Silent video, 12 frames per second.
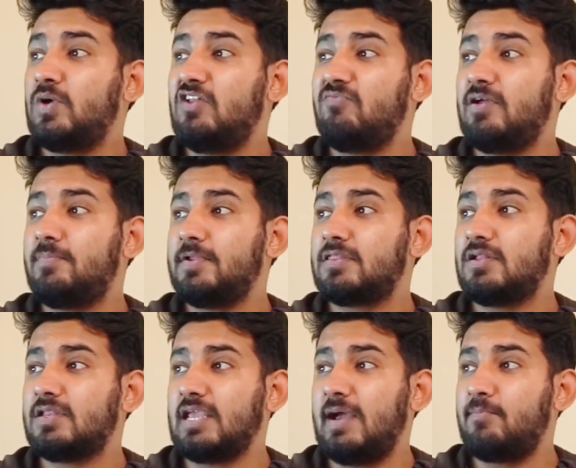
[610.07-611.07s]
12
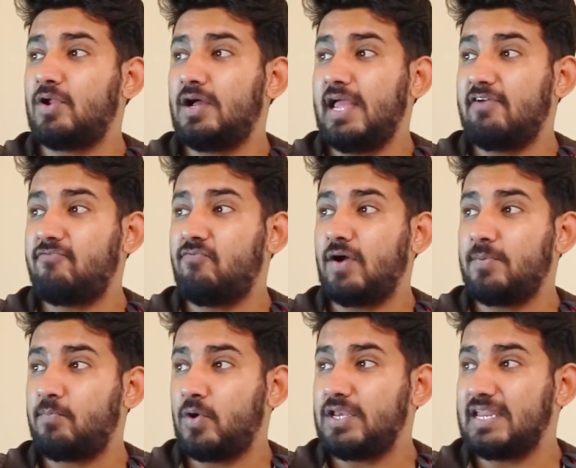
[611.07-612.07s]
megapixel camera
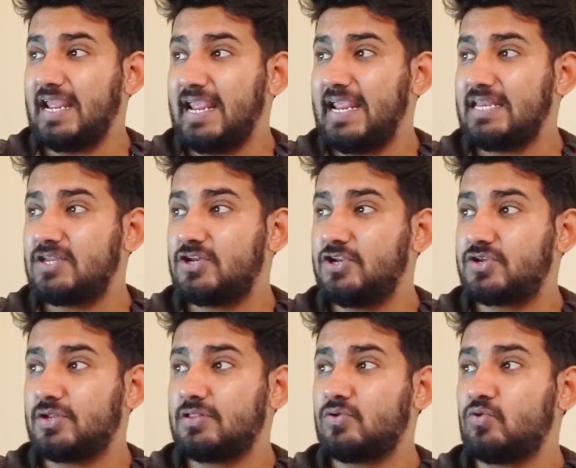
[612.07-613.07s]
f1.8
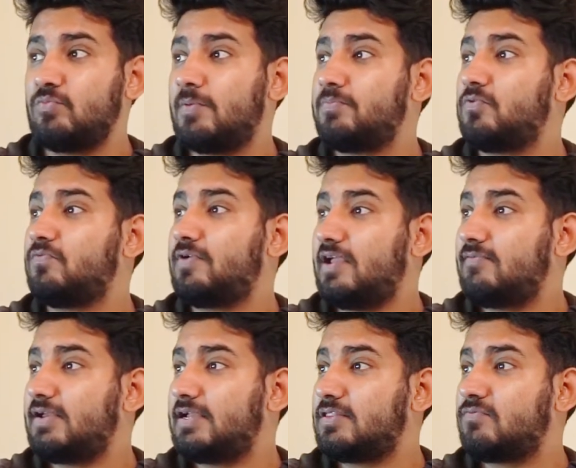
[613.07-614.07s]
digital zoom up to
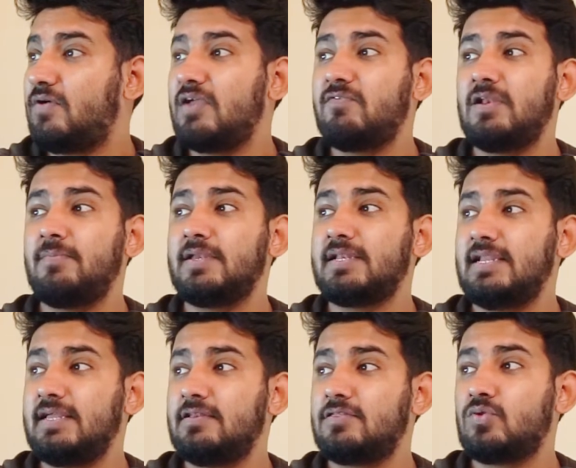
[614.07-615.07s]
5x 5 element
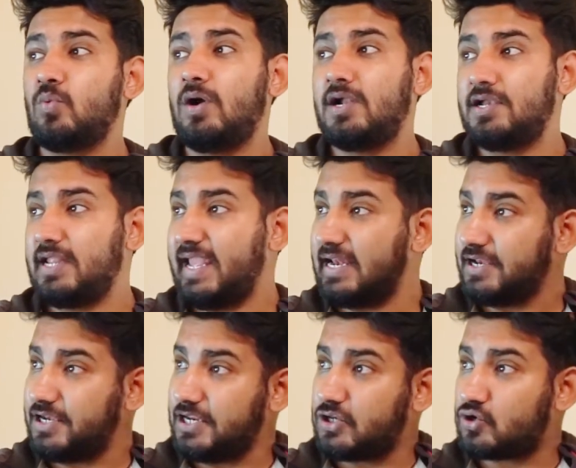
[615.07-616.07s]
lens quad
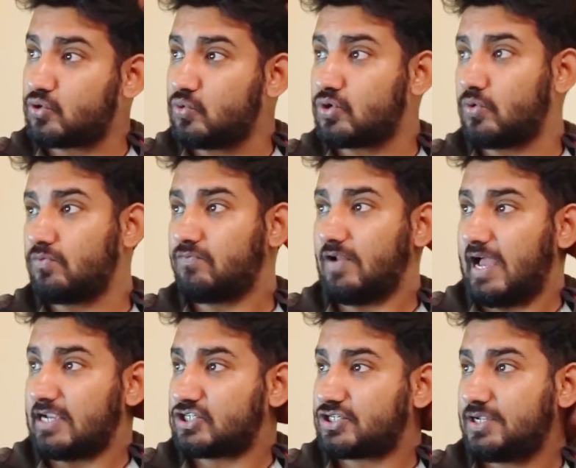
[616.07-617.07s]
led true tone
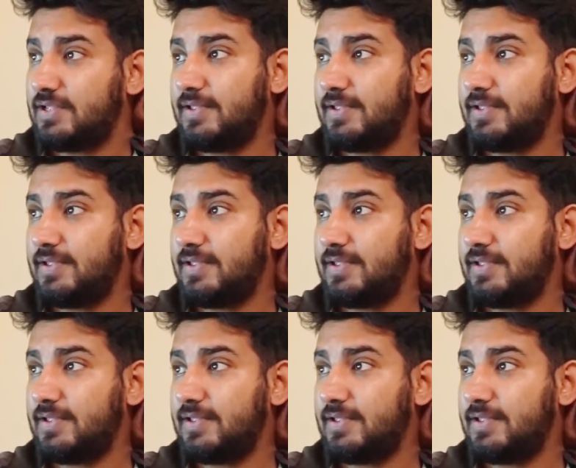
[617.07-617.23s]
flash